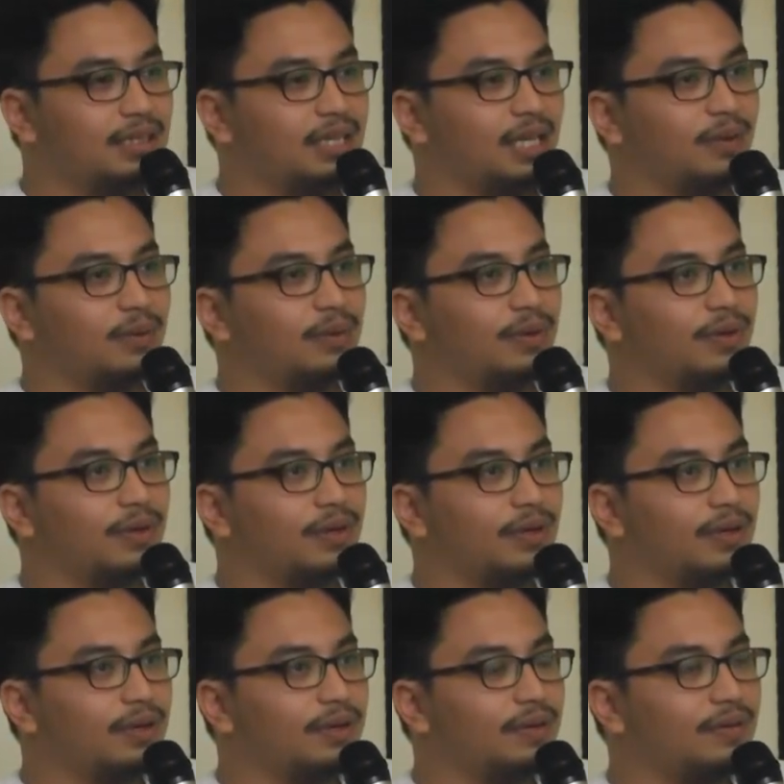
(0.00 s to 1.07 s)
There
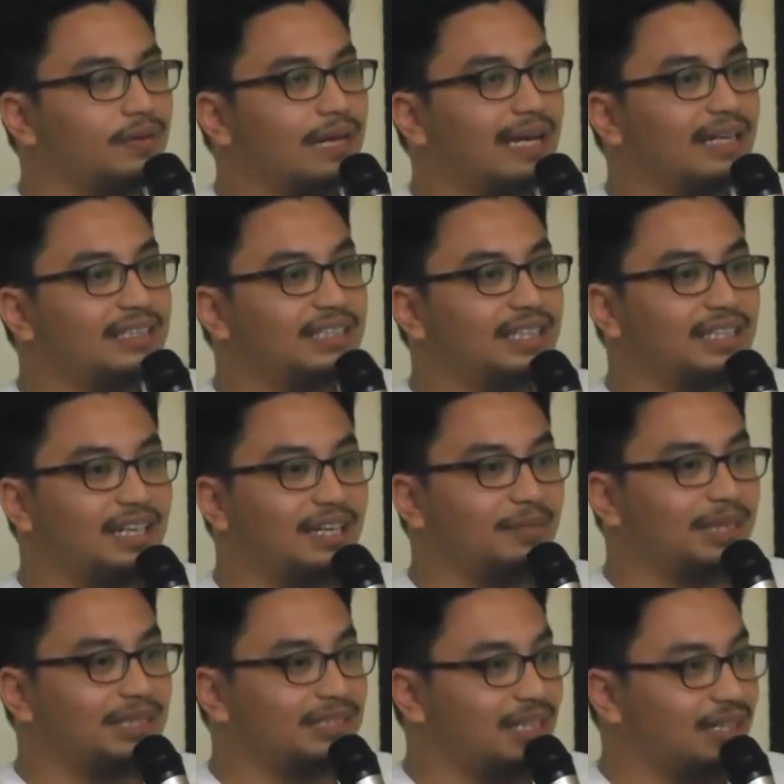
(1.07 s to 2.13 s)
was Arshad
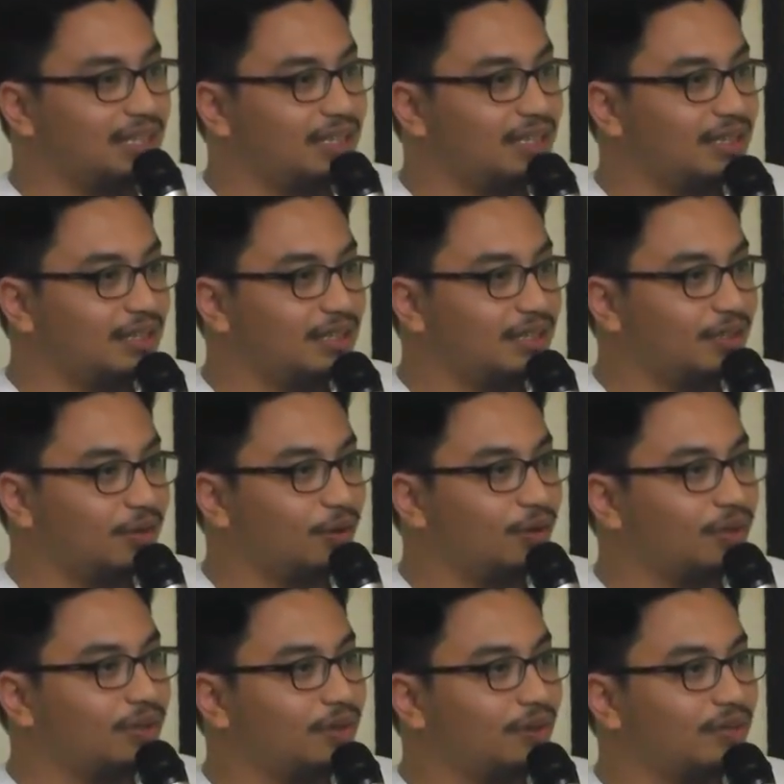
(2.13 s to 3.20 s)
Al-Banjari, the
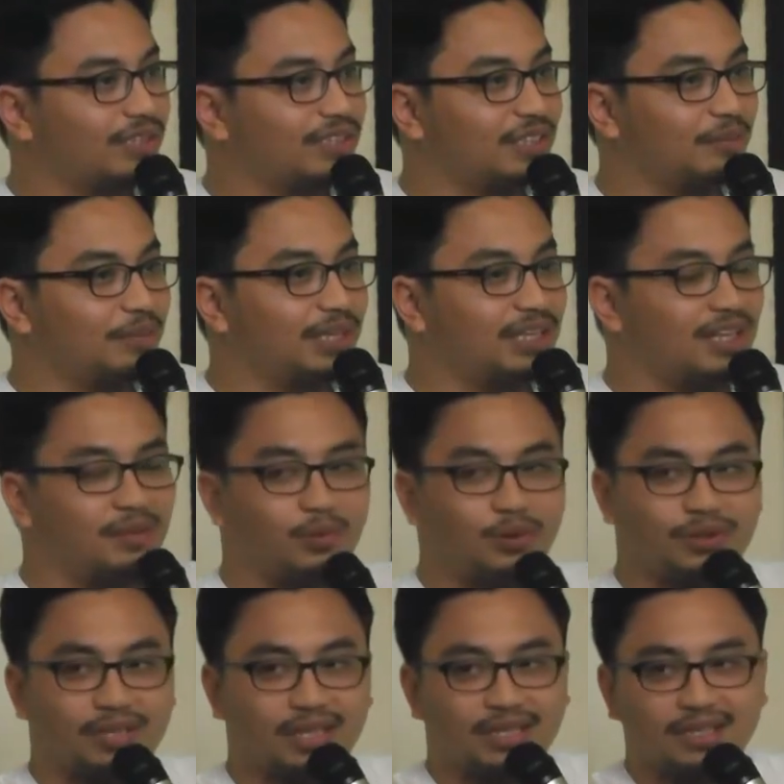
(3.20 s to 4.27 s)
author of the Sabil
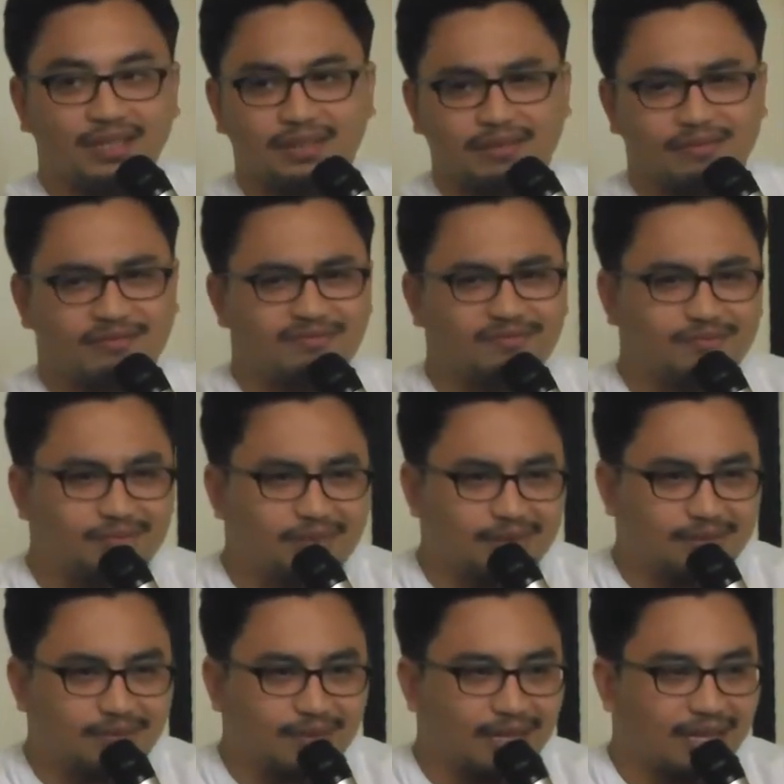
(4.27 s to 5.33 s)
Al-Muhtadin,
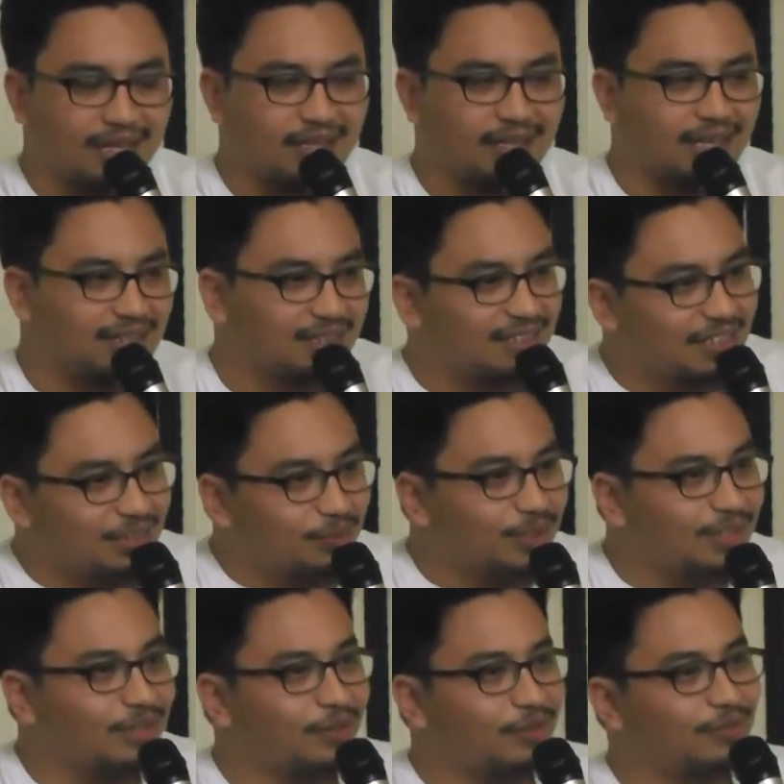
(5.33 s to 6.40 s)
an excellent
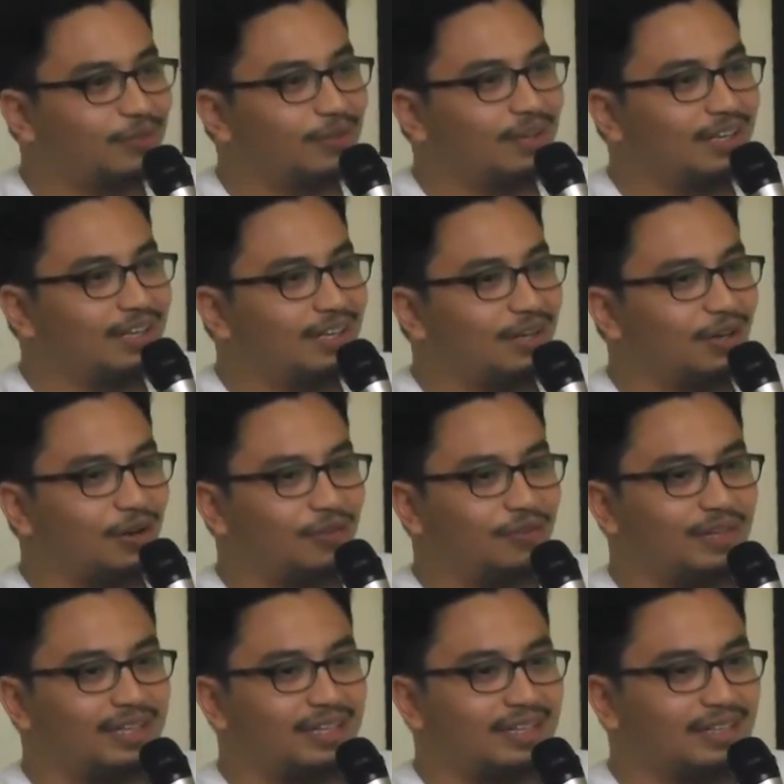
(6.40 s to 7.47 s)
work of
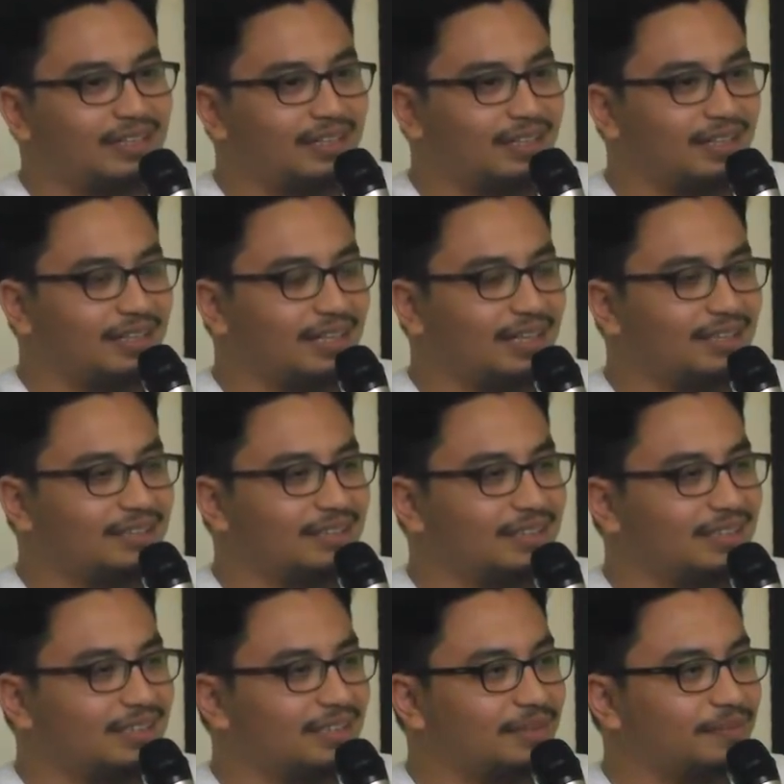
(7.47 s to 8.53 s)
fiqh that
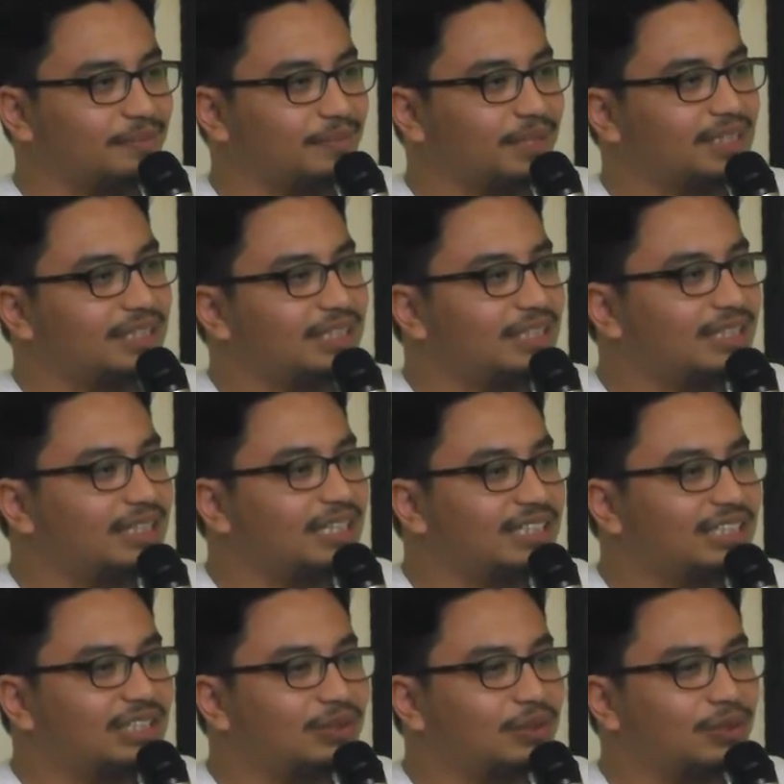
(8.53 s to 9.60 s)
basically
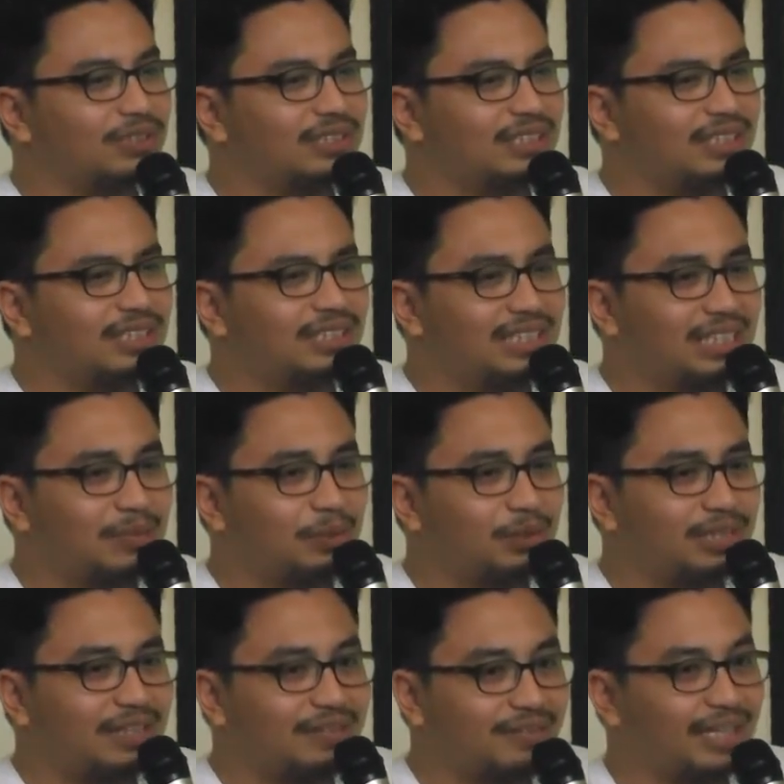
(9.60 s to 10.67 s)
takes into consideration the
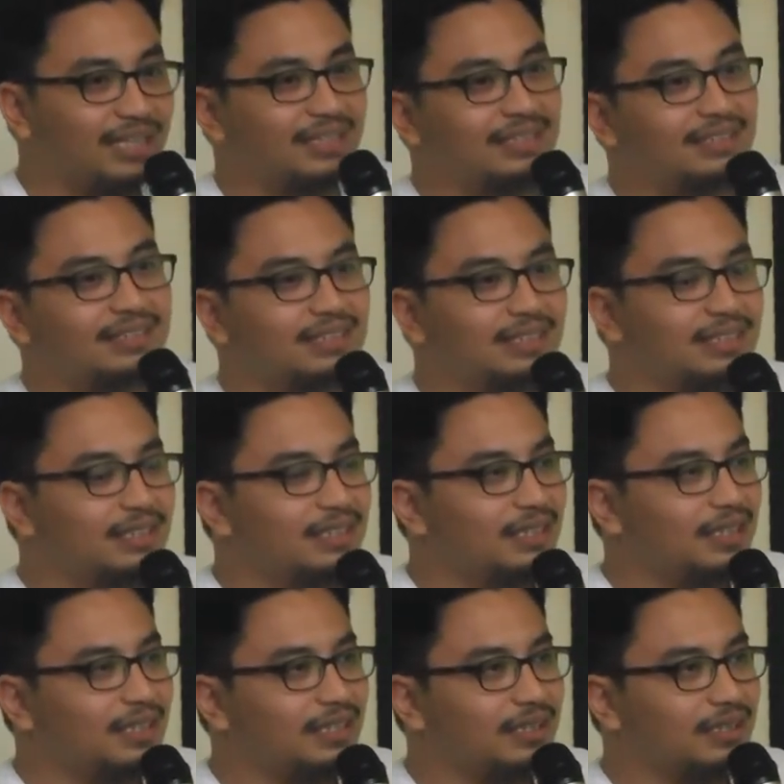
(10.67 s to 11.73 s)
most advanced
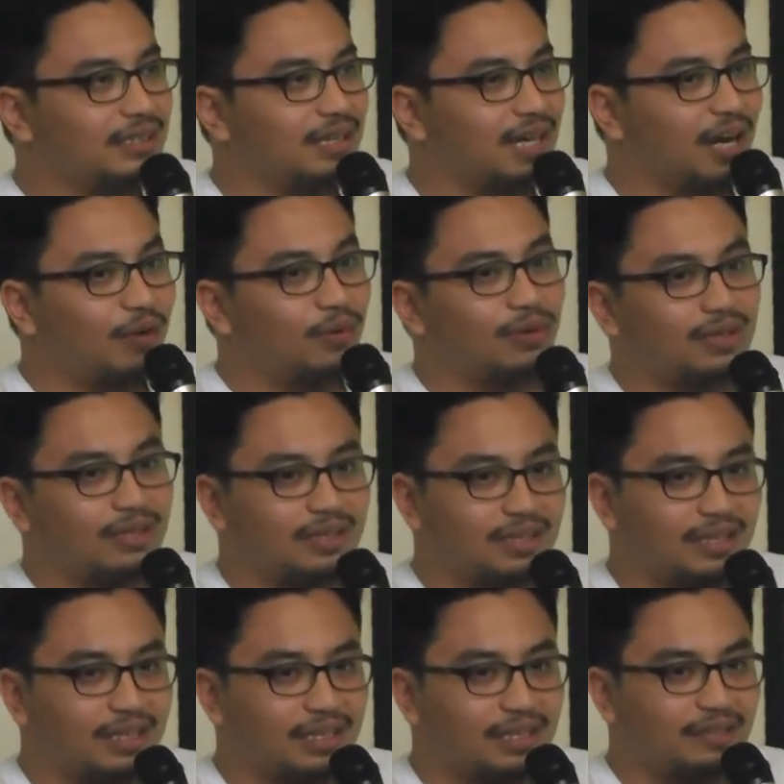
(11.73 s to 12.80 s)
qawl
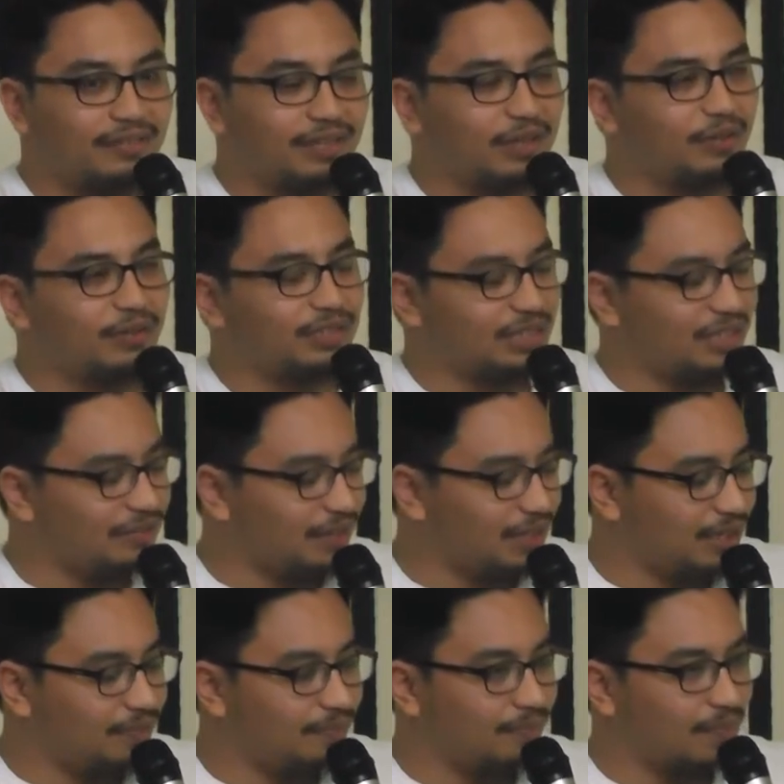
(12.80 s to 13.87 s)
in the fiqh of a
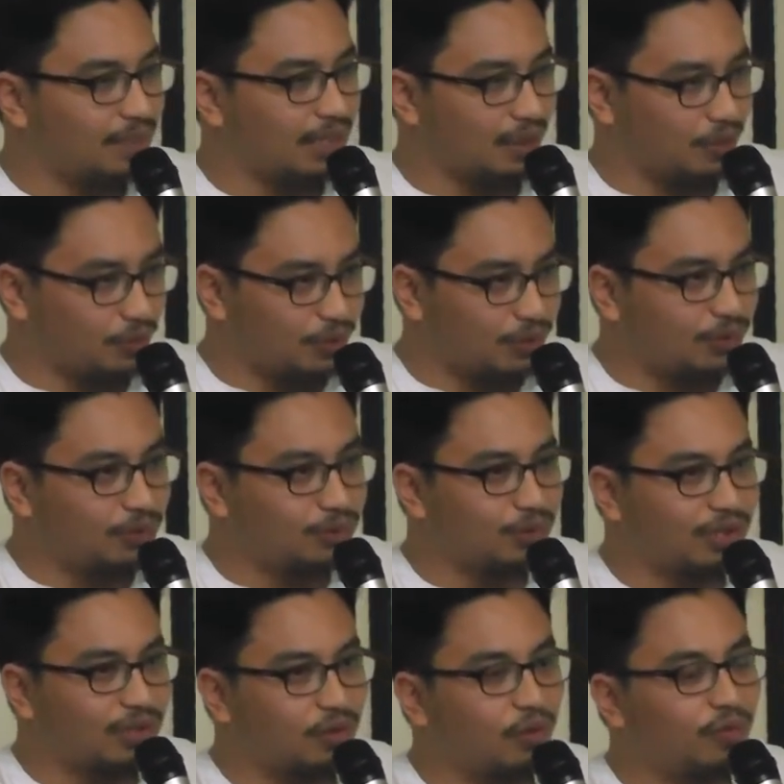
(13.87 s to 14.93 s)
Shafi'i, who was
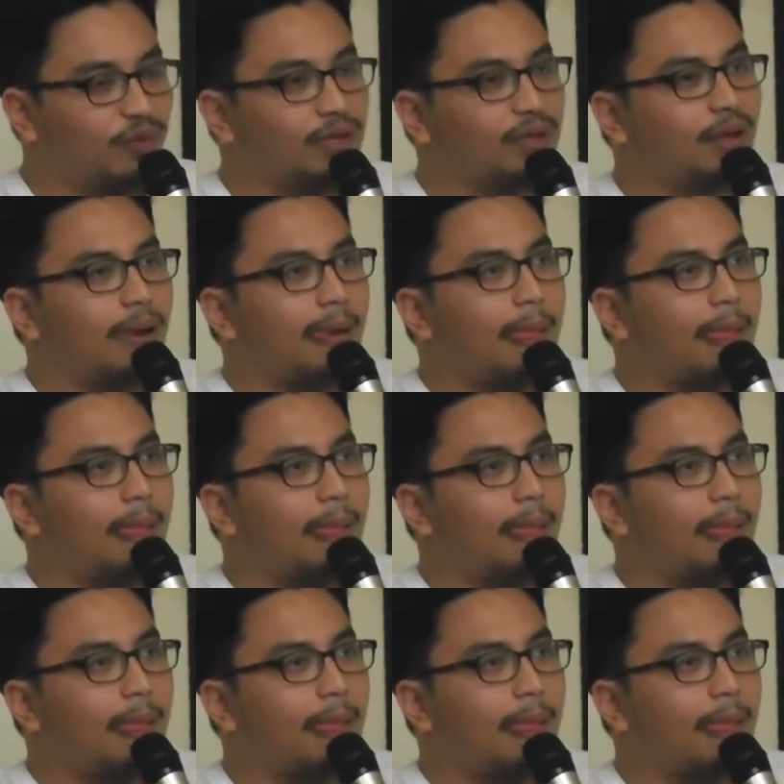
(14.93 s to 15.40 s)
also a Sufi.